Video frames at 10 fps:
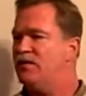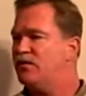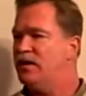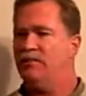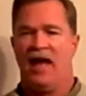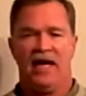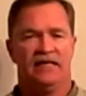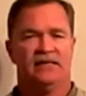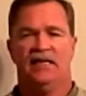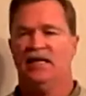three
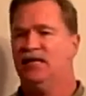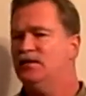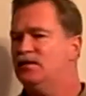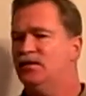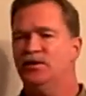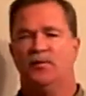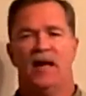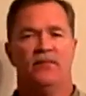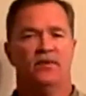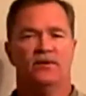magazines,
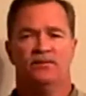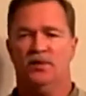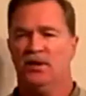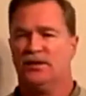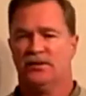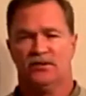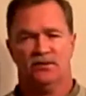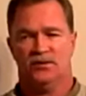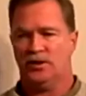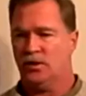newspapers,
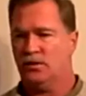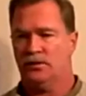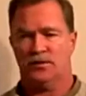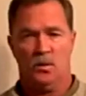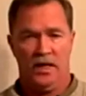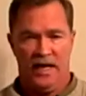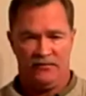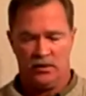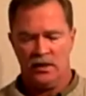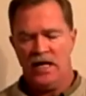books, journals,
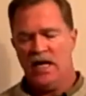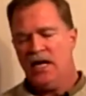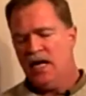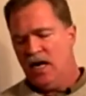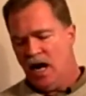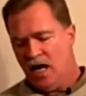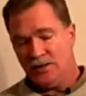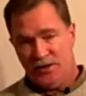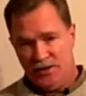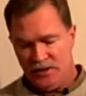whatever,
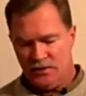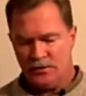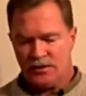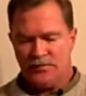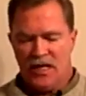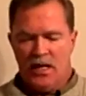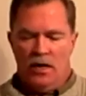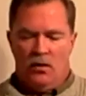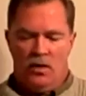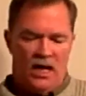to use.
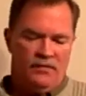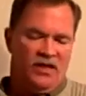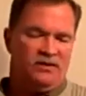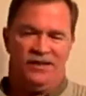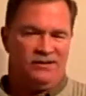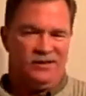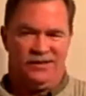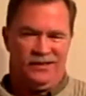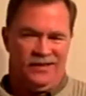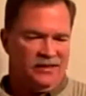What I'm using,
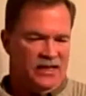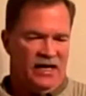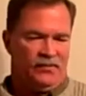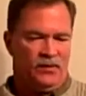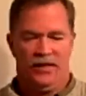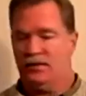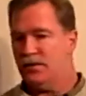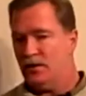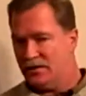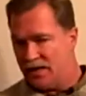just as an example here,
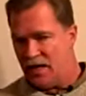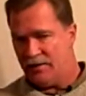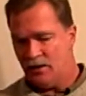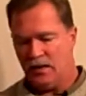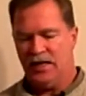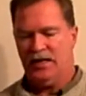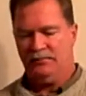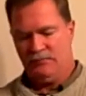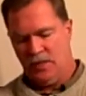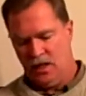is Ernest
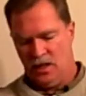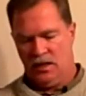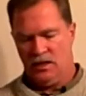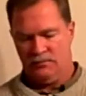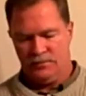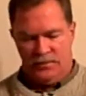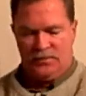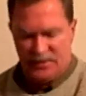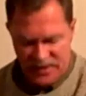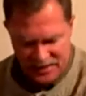Hemingway,
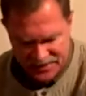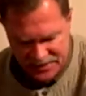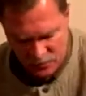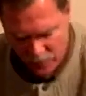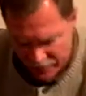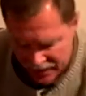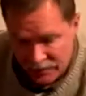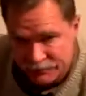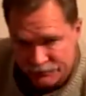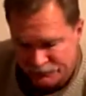Tennessee
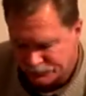Women,